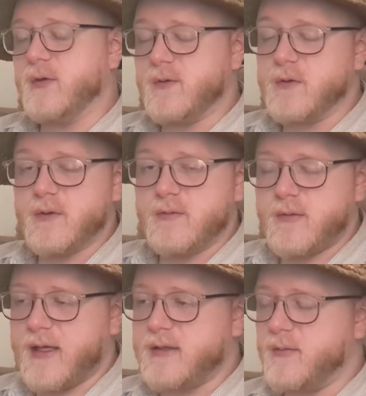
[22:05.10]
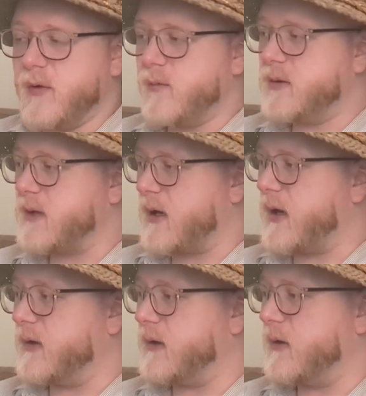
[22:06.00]
producer at the moment,
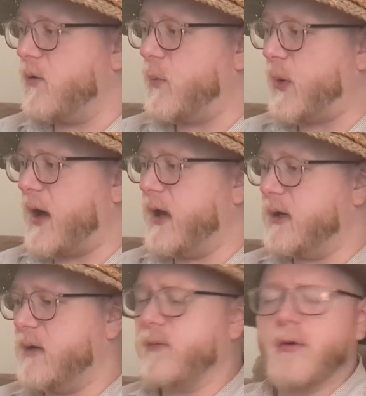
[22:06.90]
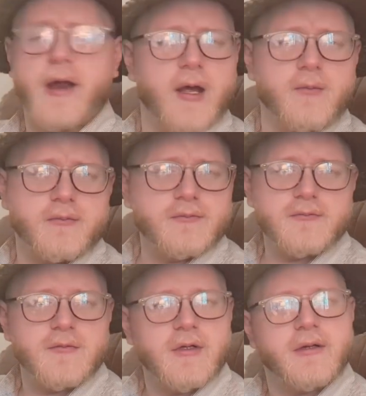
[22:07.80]
and I hope I never am,
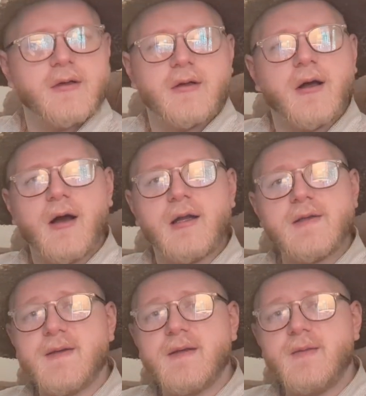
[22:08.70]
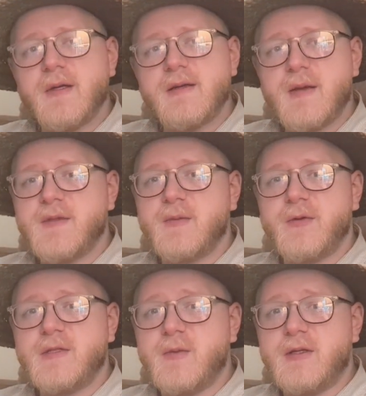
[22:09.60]
honestly, because I'm
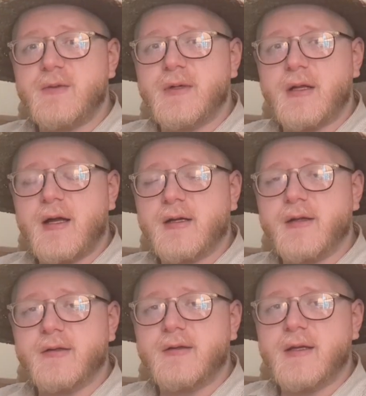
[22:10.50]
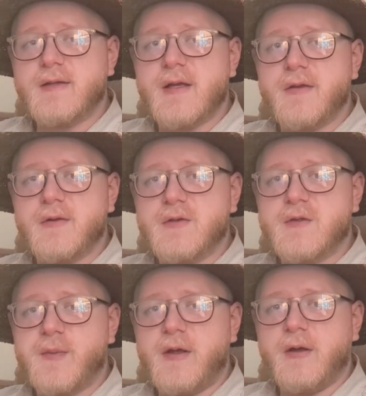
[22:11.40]
supposed to be doing a lot of other things other than
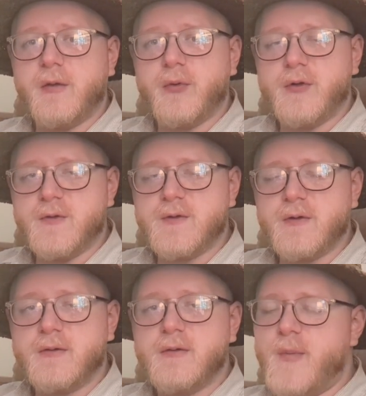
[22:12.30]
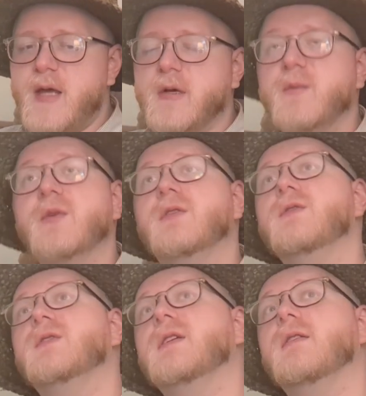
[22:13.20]
just being a producer. May my
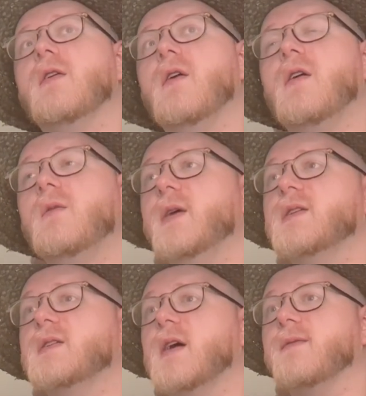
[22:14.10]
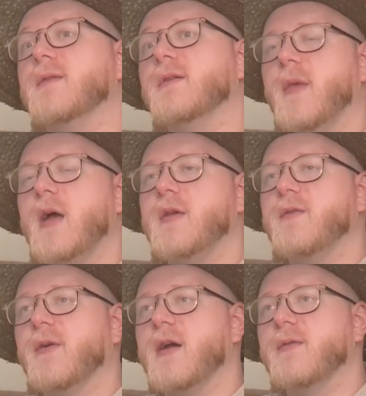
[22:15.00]
producing always suffer. May I
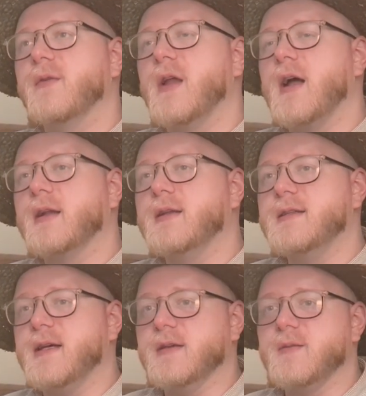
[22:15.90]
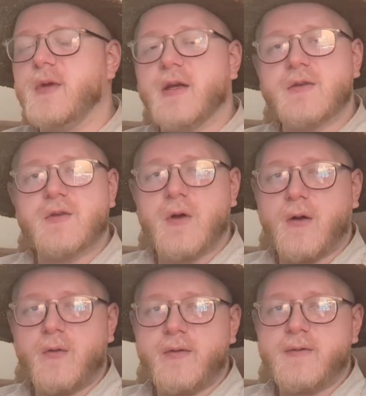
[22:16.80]
be forever not content. May I
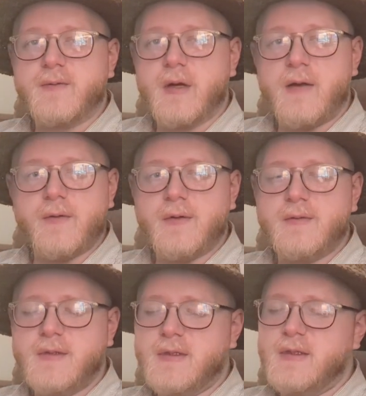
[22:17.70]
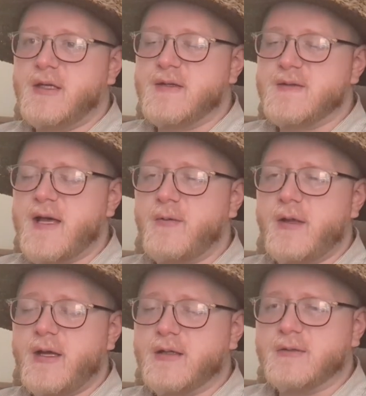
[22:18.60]
struggle with it forever. Because that
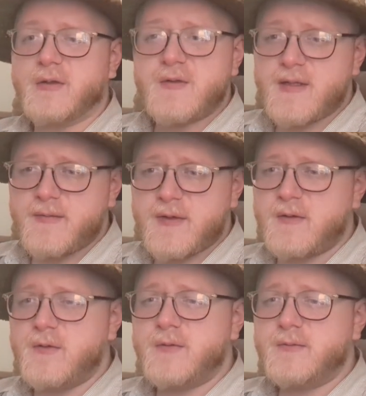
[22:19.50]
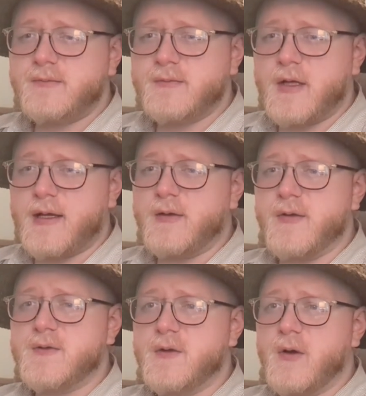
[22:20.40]
way I can learn something new, and
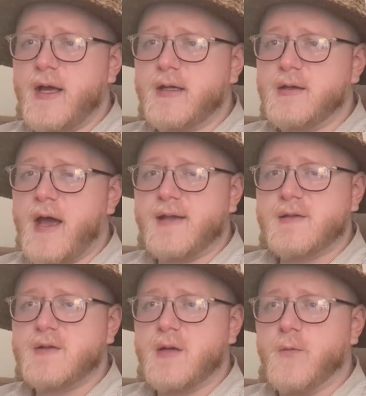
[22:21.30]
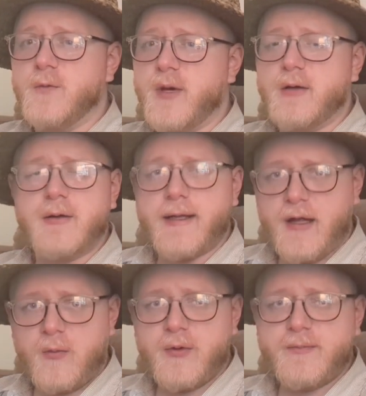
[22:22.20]
also I can ask someone better to
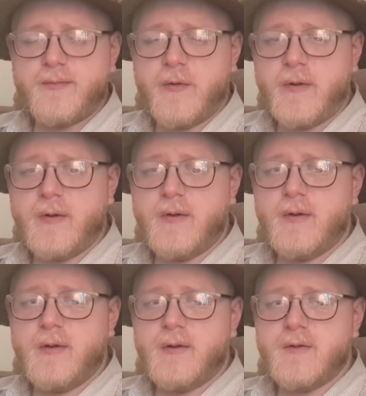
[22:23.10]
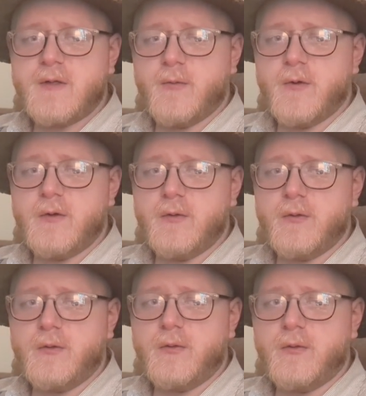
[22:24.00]
help. Someone
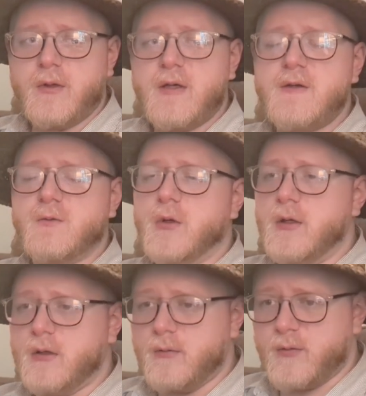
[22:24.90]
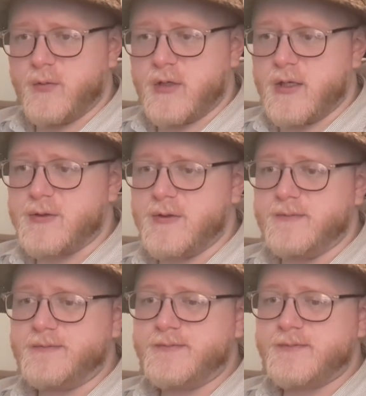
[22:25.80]
who is really good with
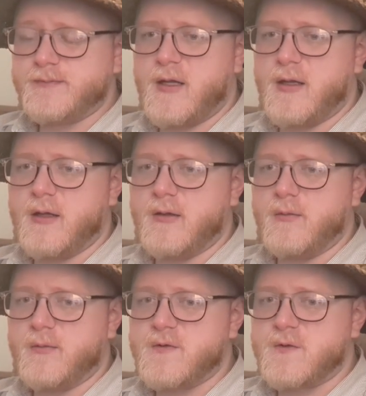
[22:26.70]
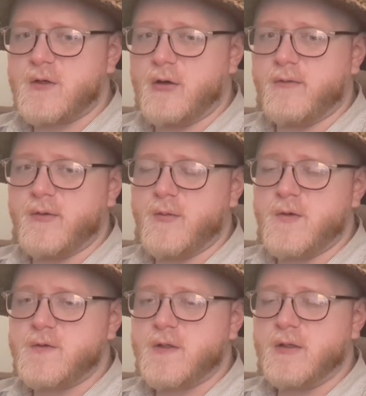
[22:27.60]
production can serve the
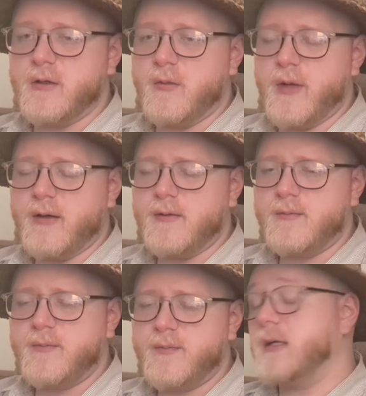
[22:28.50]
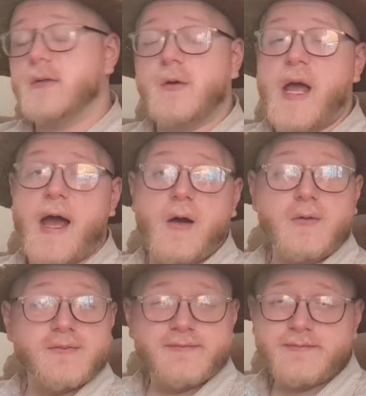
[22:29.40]
music a little better. I don't know
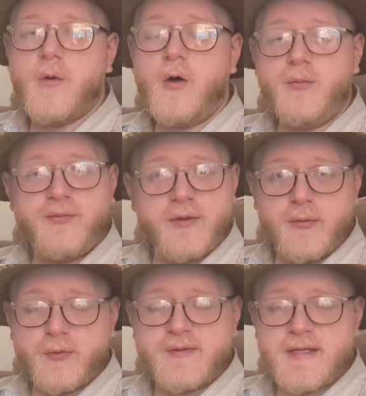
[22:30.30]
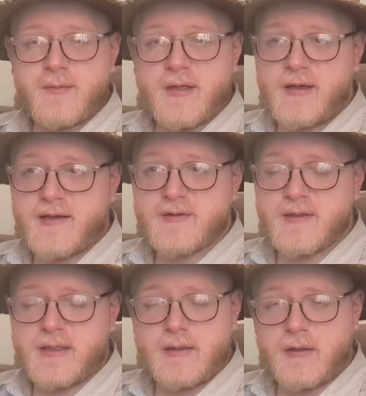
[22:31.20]
how. Hopefully it will take me
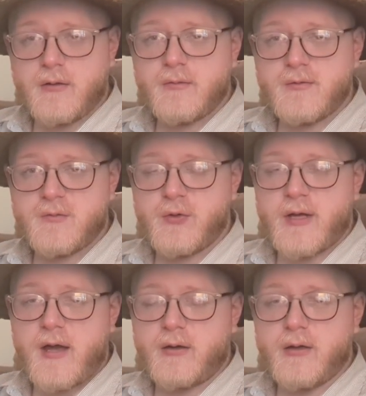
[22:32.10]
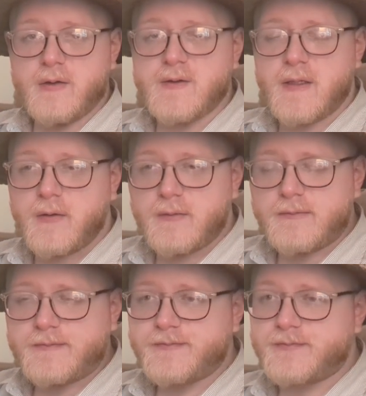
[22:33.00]
less than a year to put out another single.